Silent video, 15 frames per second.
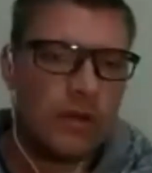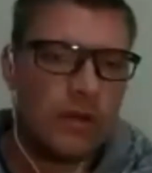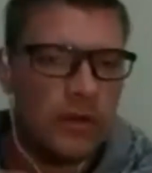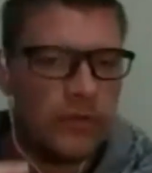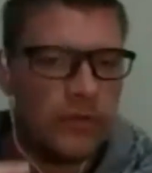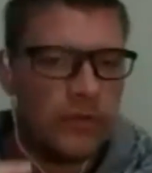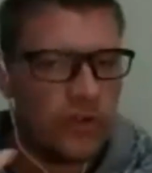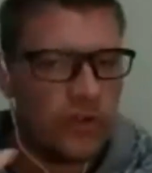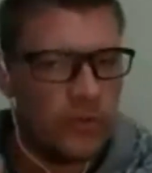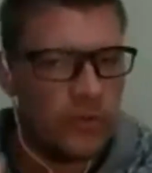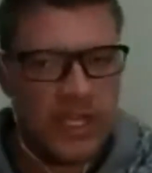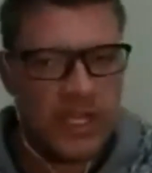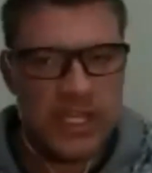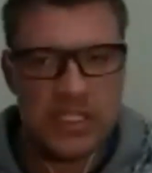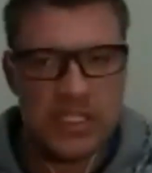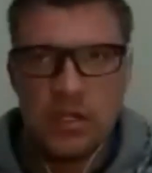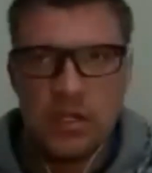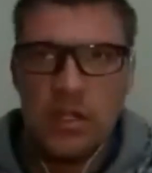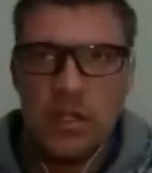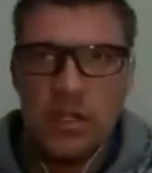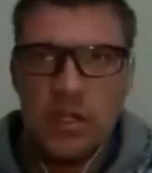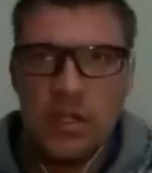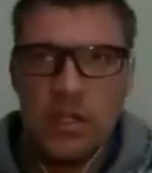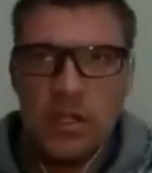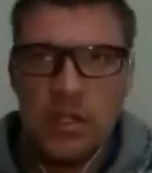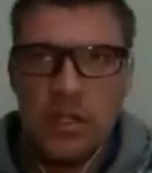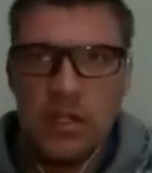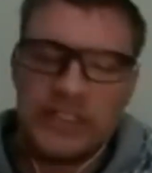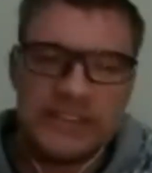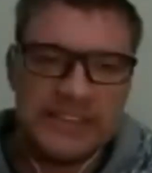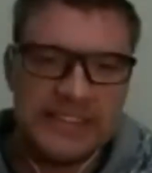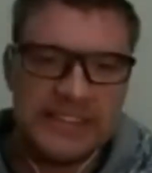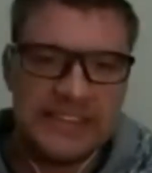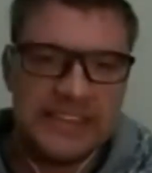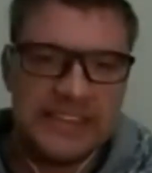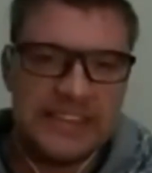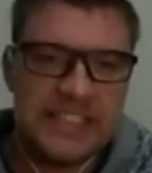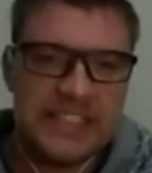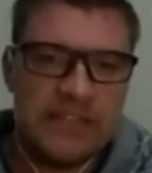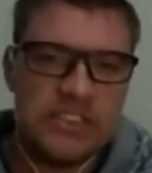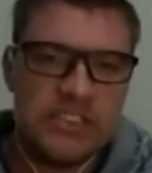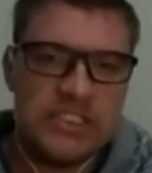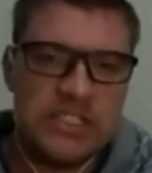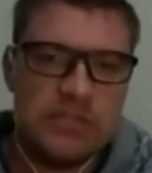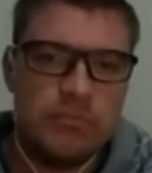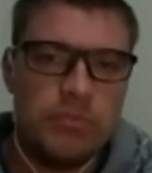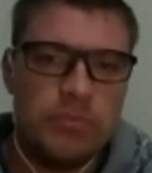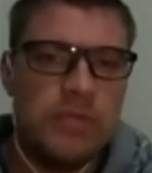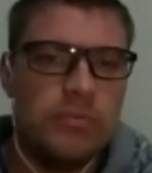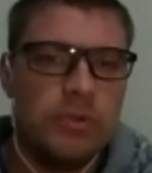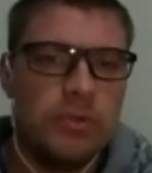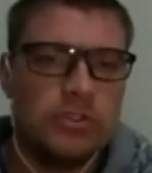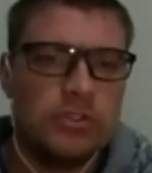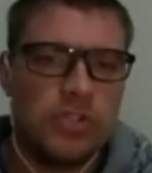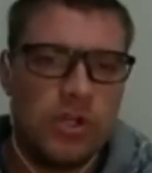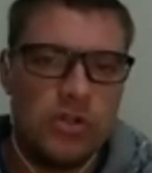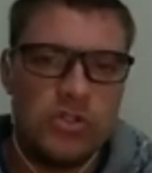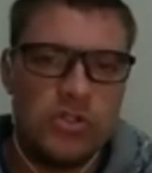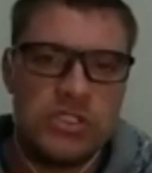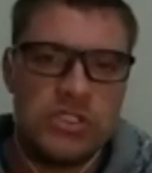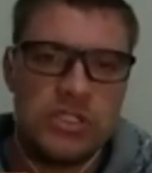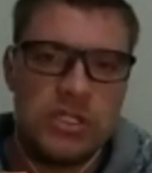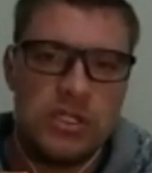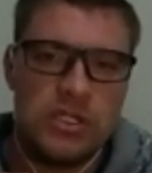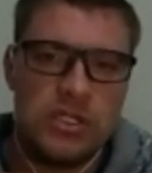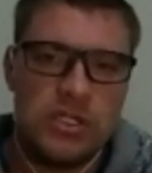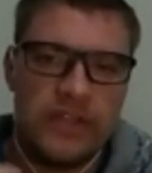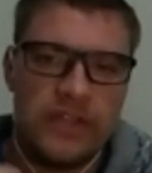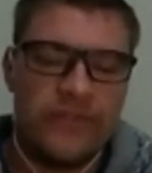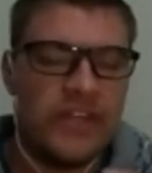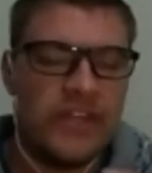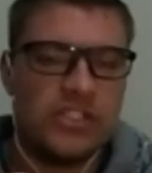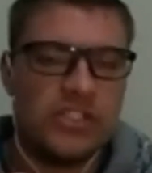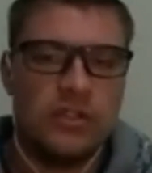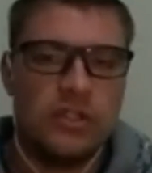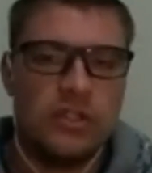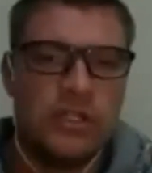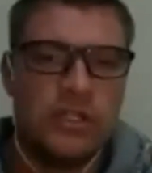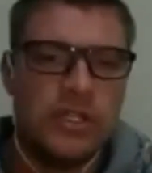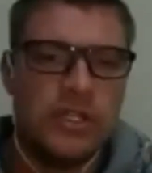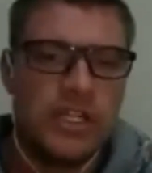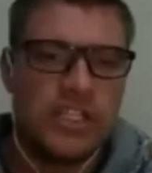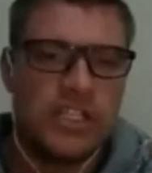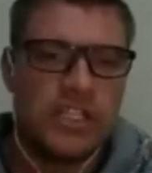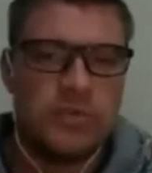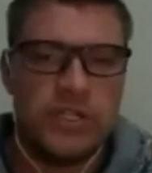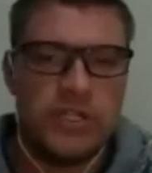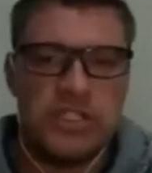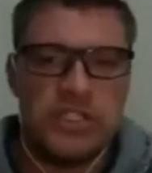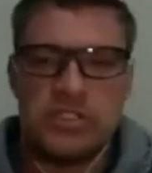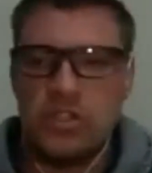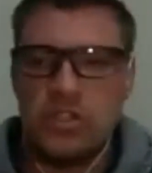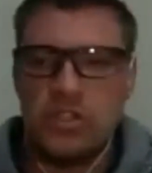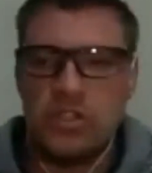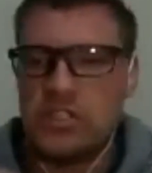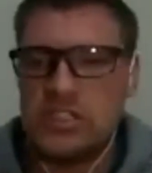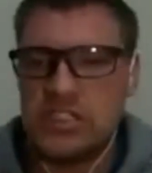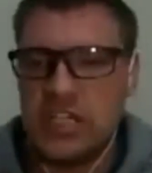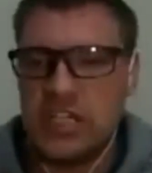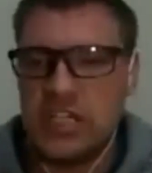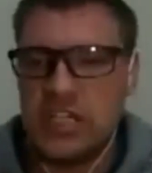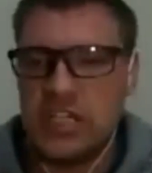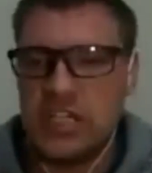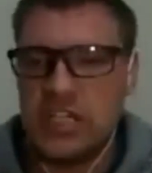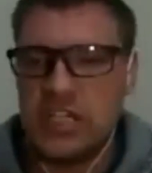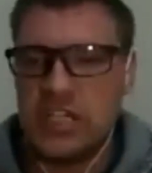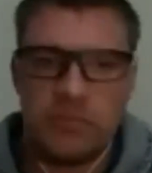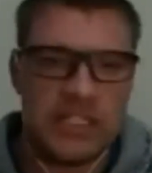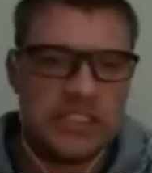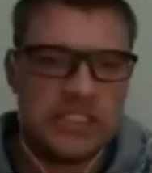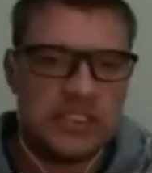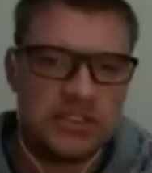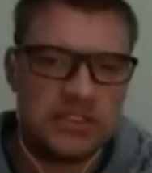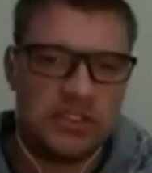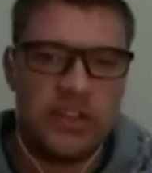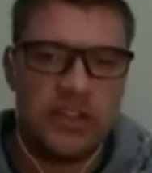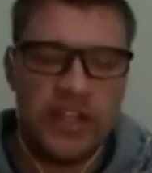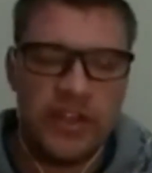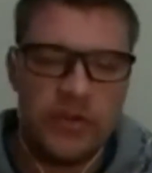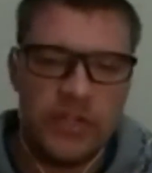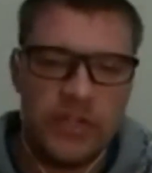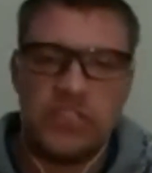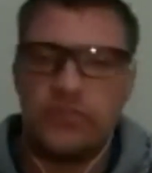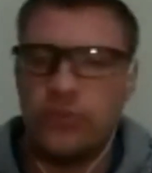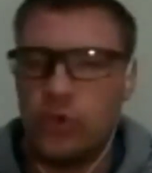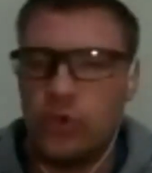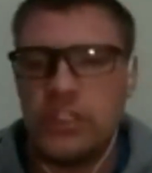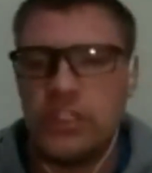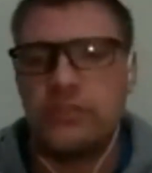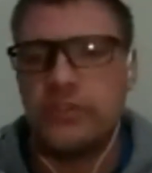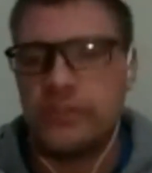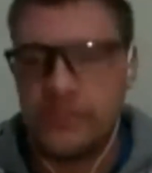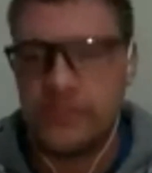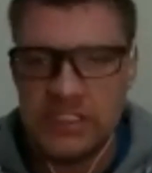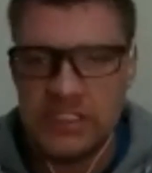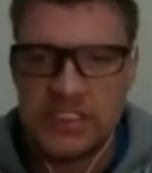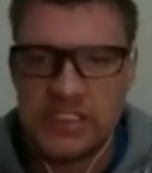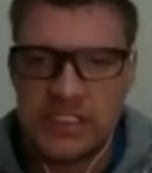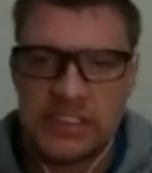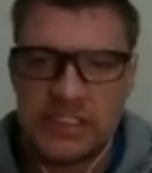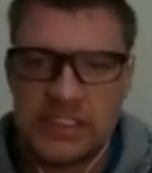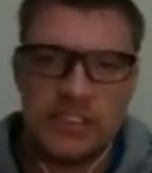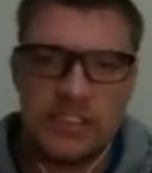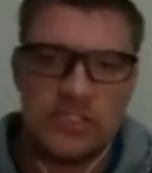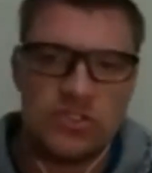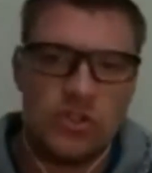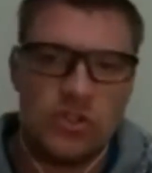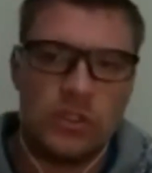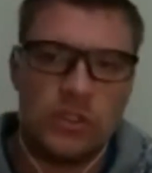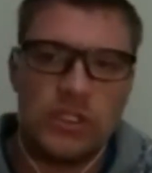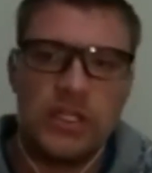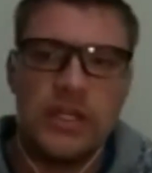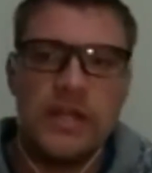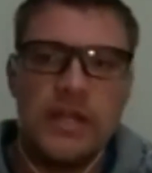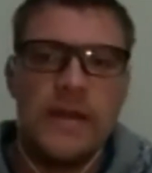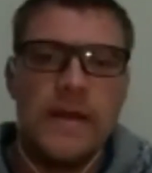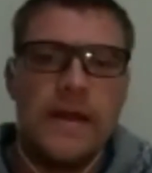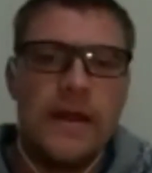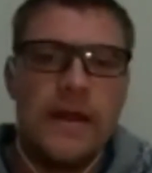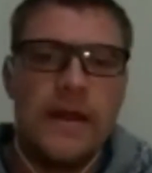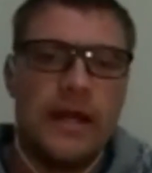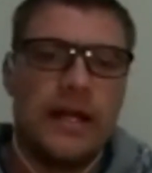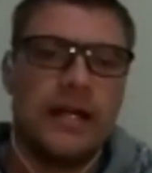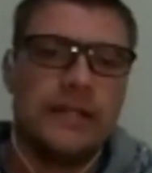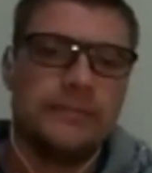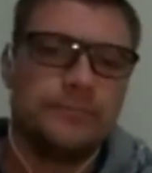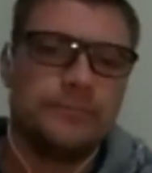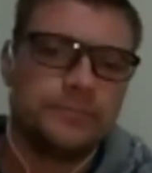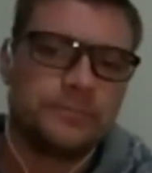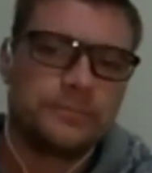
From the age, from about 16, 17, people don't, their facial expressions don't change that much until they reach 40, 50, 60 years old. Um,